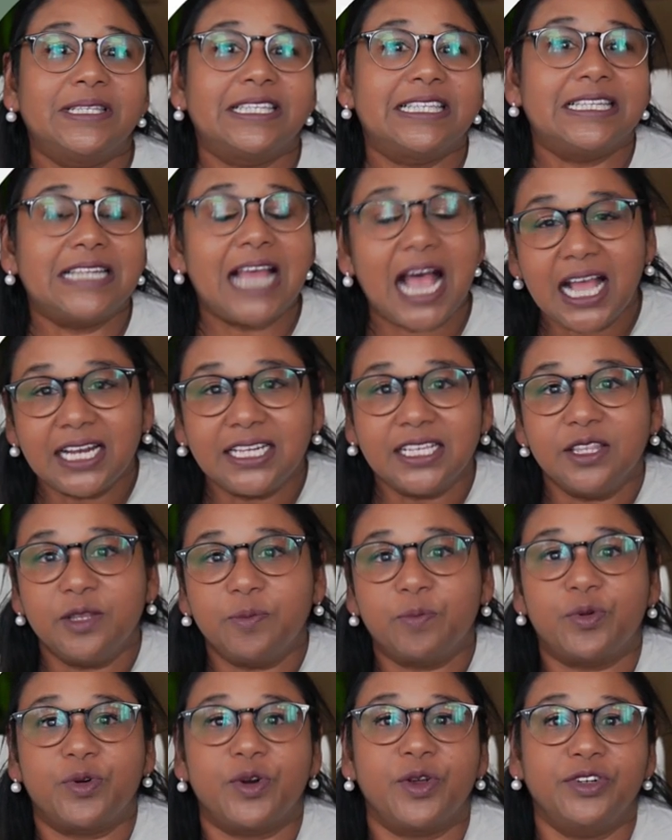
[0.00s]
would start in
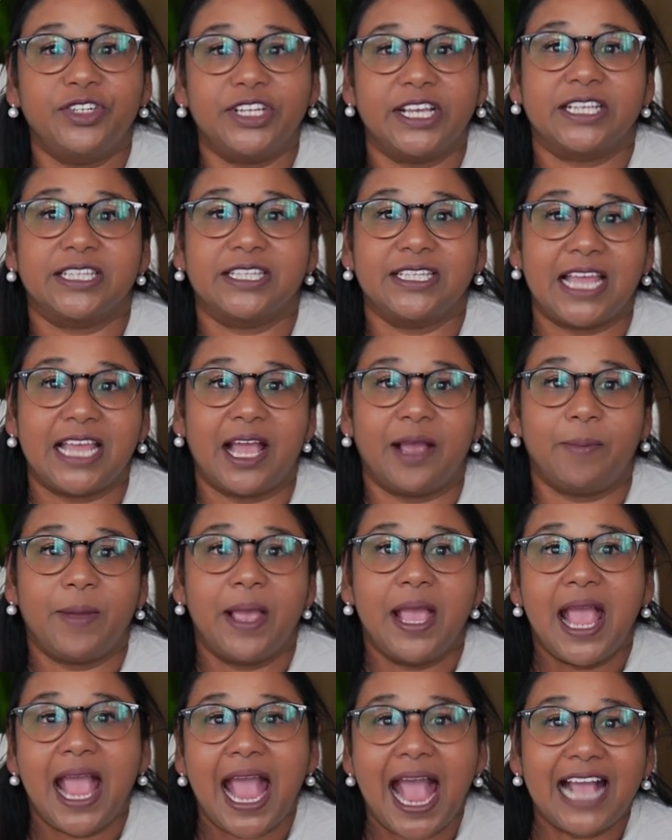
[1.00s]
the Projects tab.
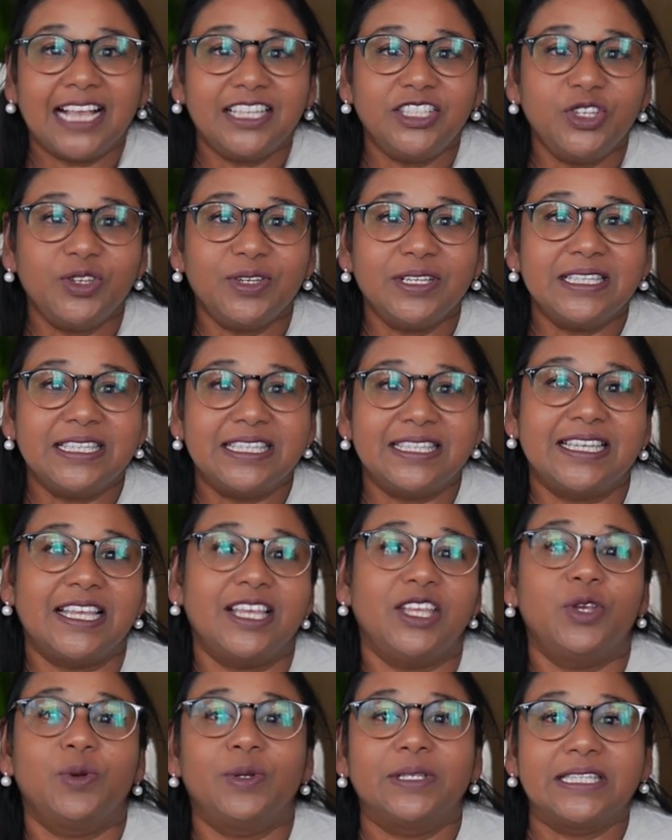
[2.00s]
As you can
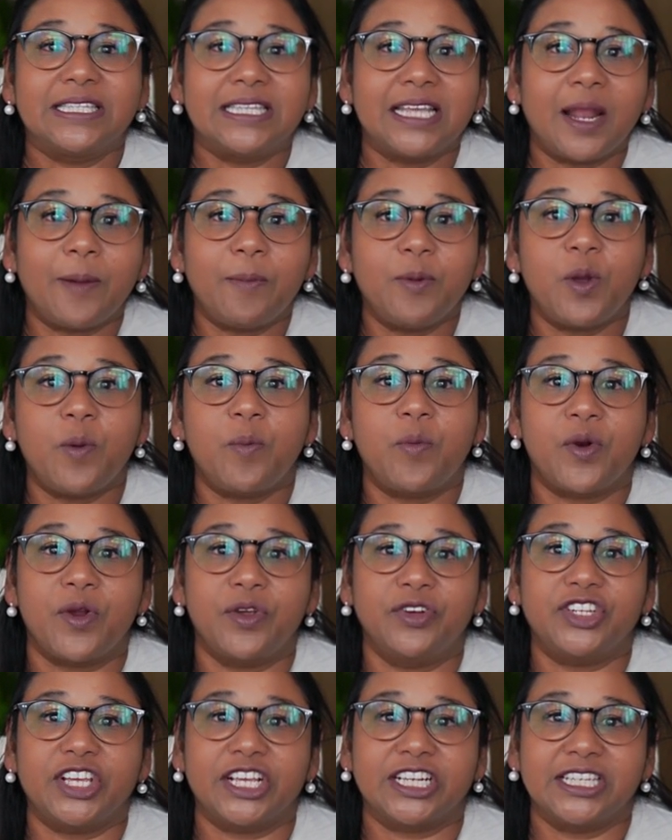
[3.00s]
see, you would set up your
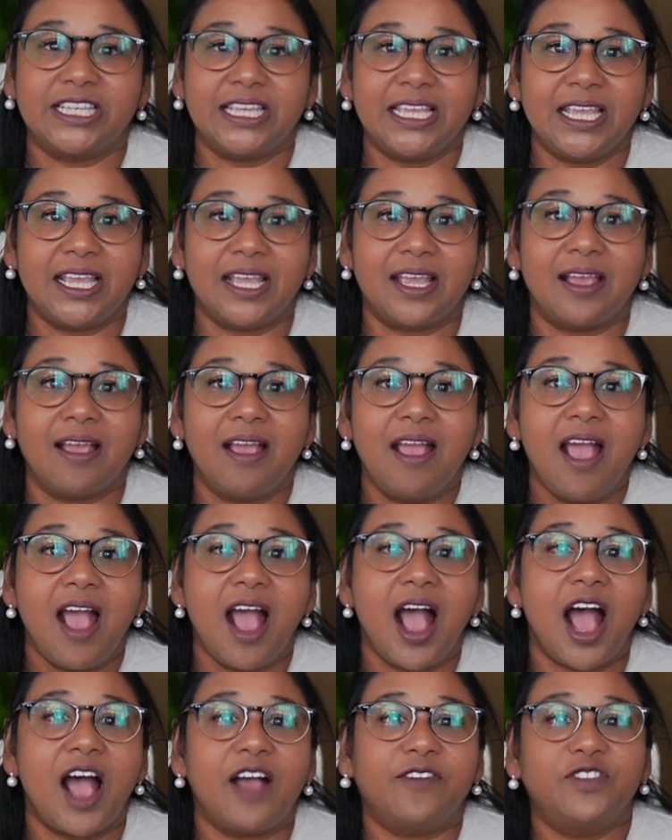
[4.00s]
project here.
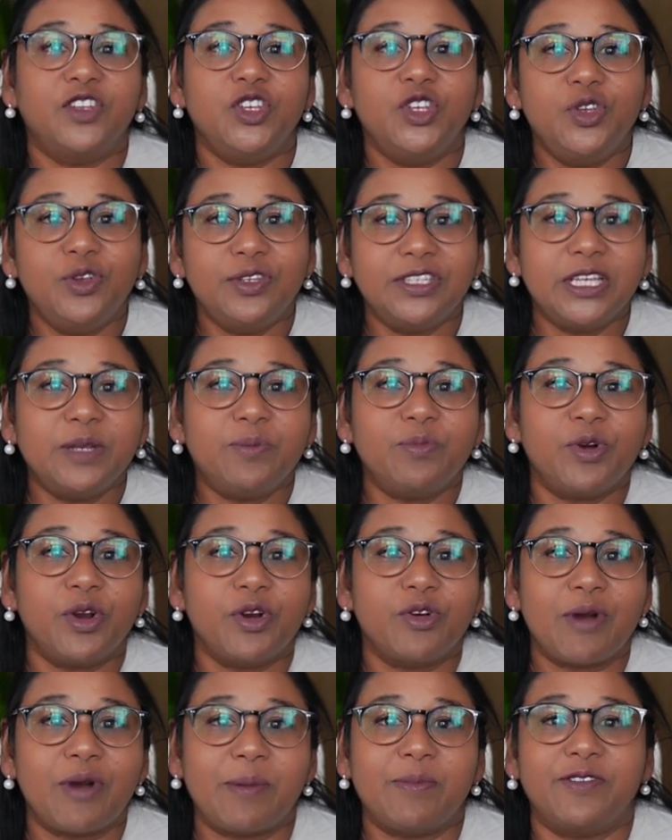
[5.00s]
After using
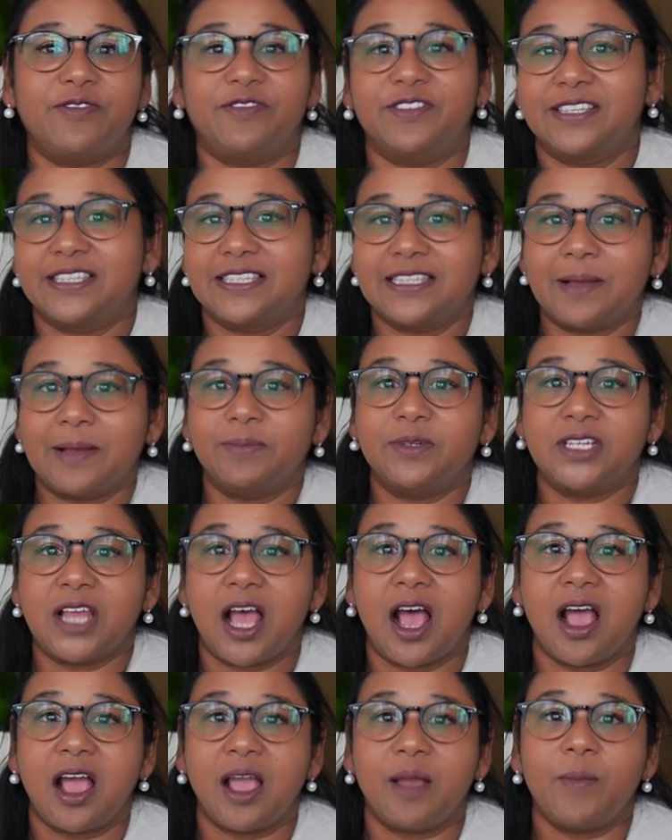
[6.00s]
Programa for some
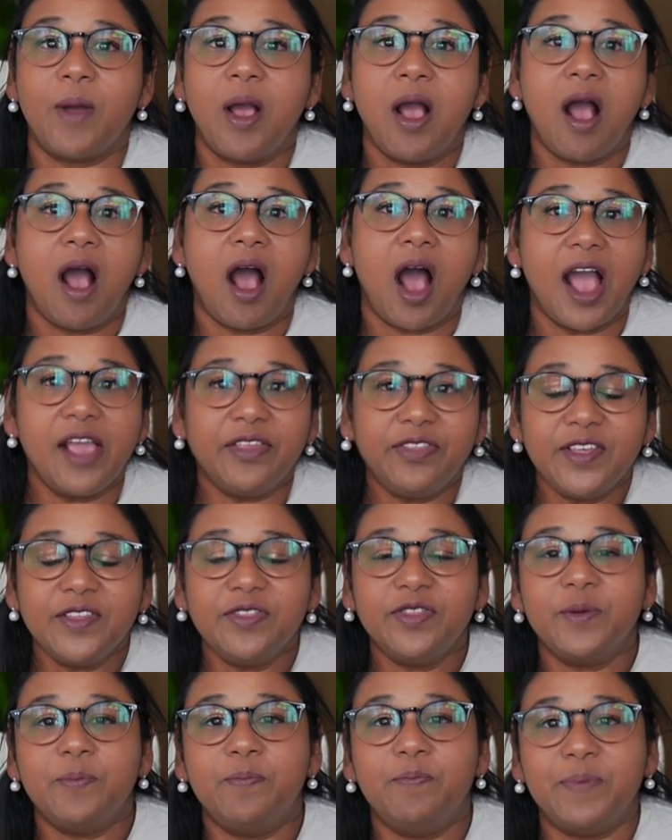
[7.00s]
time, I
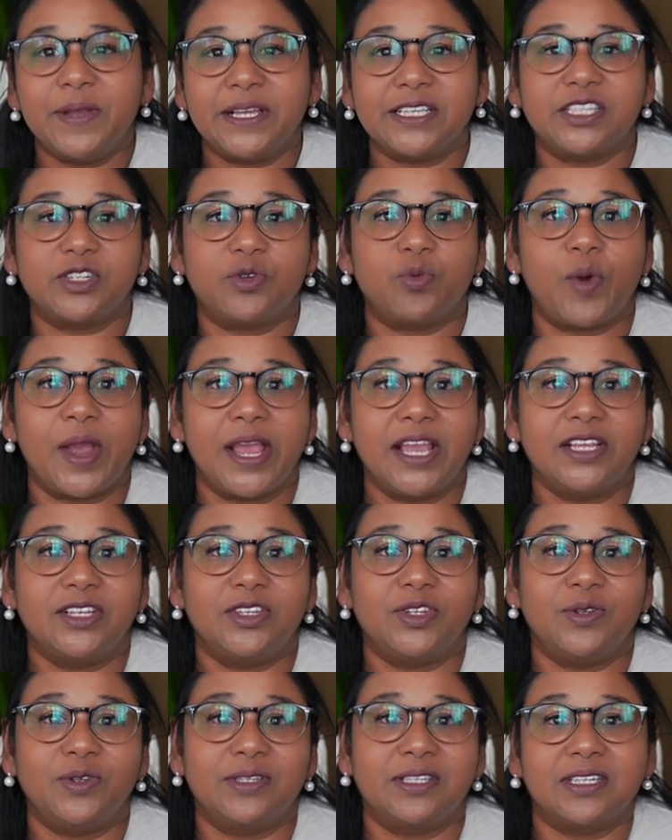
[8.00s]
think the best way
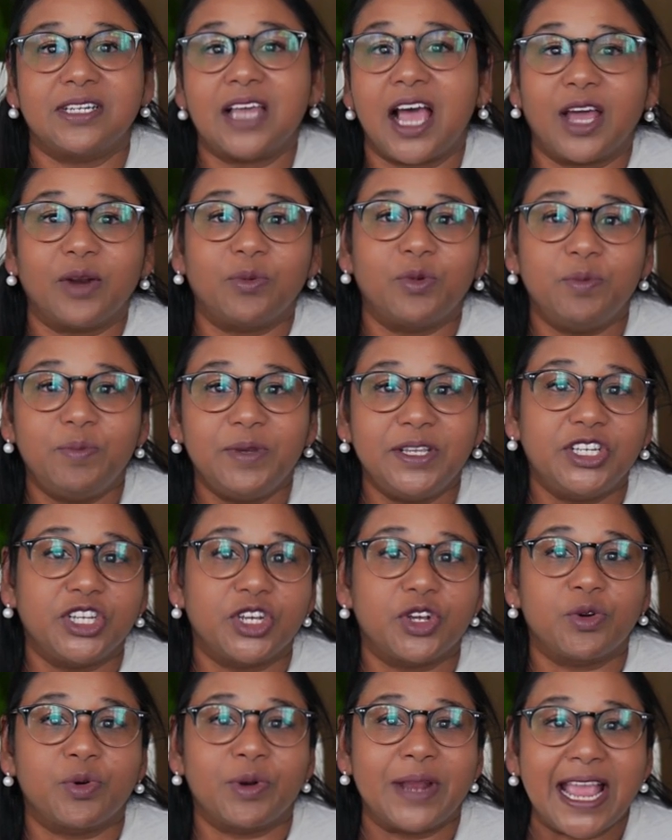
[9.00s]
to start would be
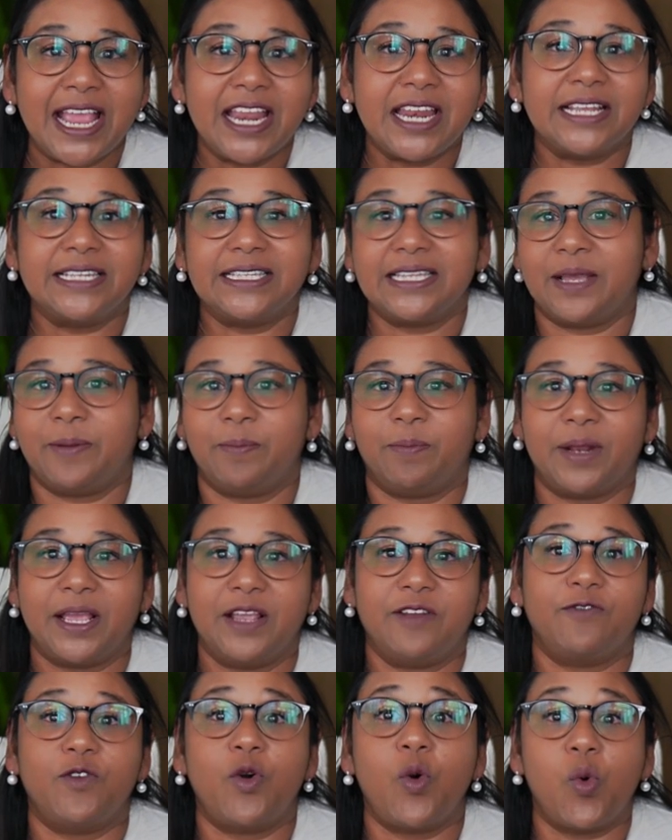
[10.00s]
to create a
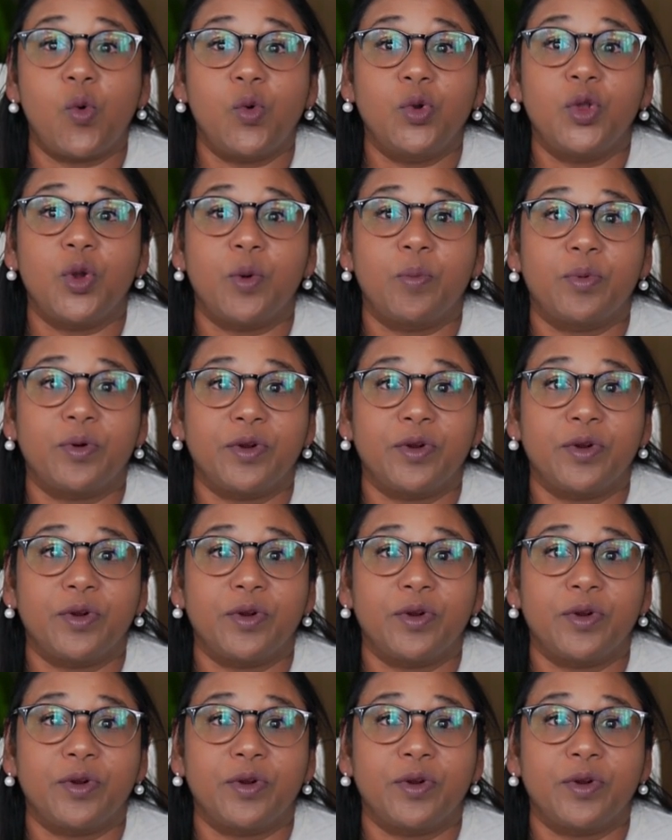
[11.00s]
template for all your